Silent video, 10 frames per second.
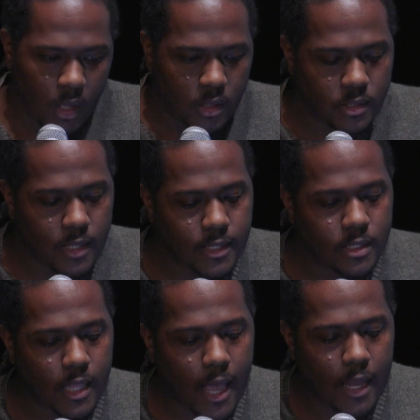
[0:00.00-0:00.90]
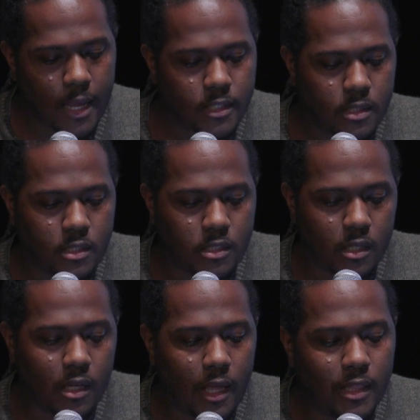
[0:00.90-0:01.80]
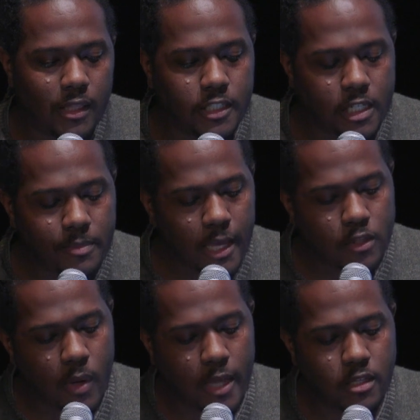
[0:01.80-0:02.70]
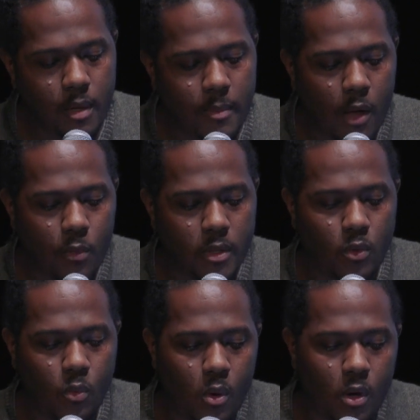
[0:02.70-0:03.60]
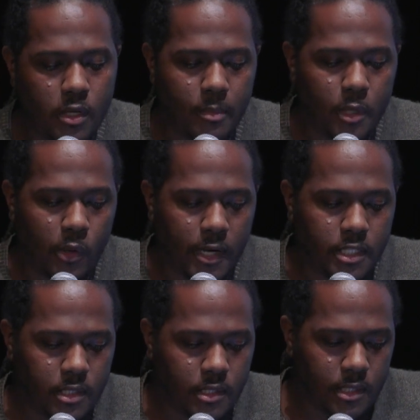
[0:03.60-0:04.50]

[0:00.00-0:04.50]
This next slide actually legitimates what I talk about with the war on immigration.